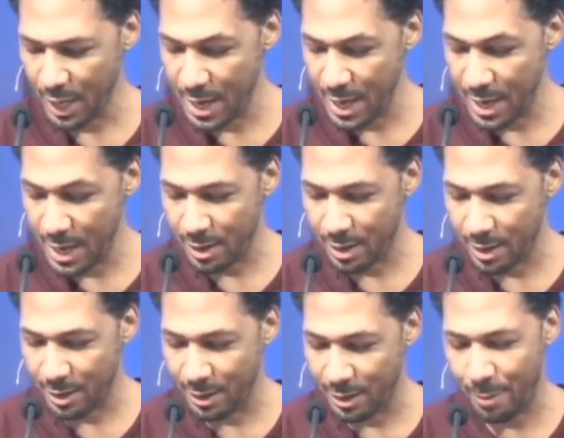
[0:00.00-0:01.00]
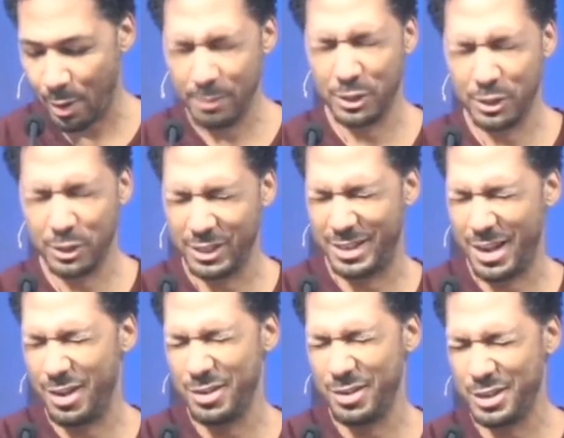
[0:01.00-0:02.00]
And I probably shouldn't
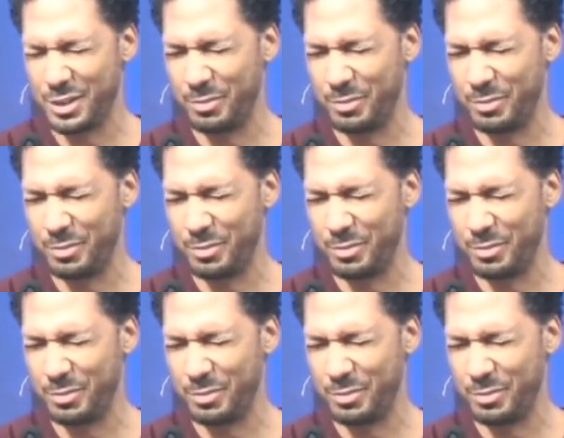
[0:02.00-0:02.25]
tell you this,